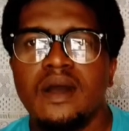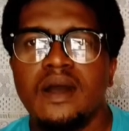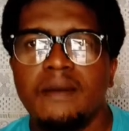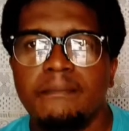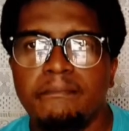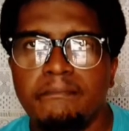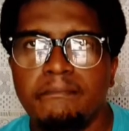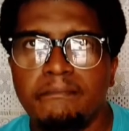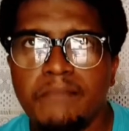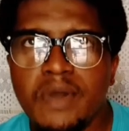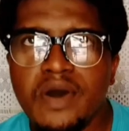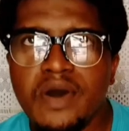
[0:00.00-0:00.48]

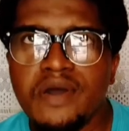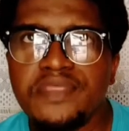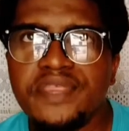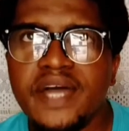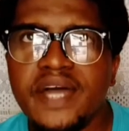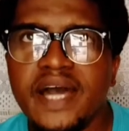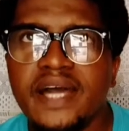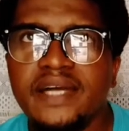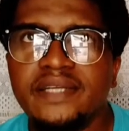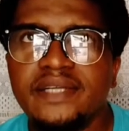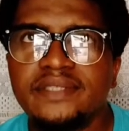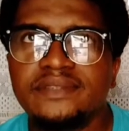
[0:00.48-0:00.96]

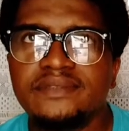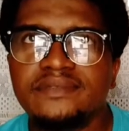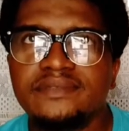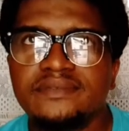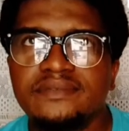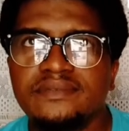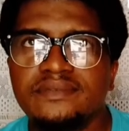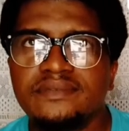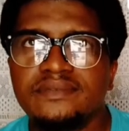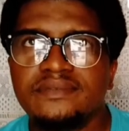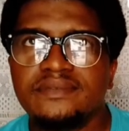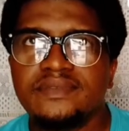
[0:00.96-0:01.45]
mother,
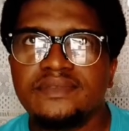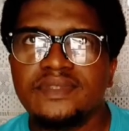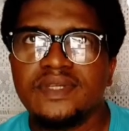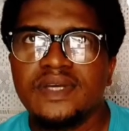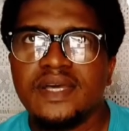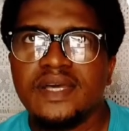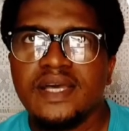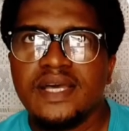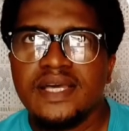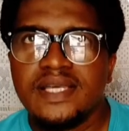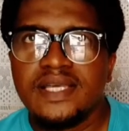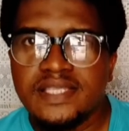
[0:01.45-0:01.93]

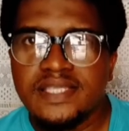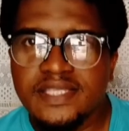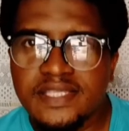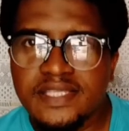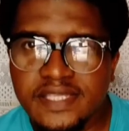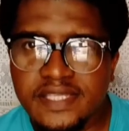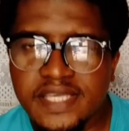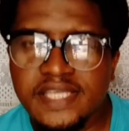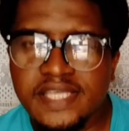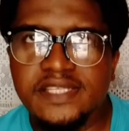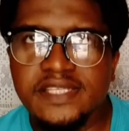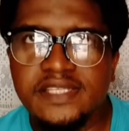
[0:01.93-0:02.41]

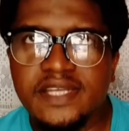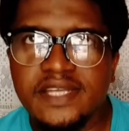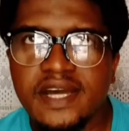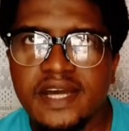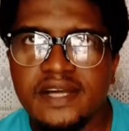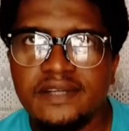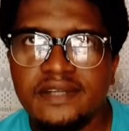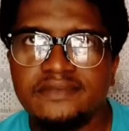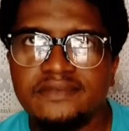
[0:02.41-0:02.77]
sister,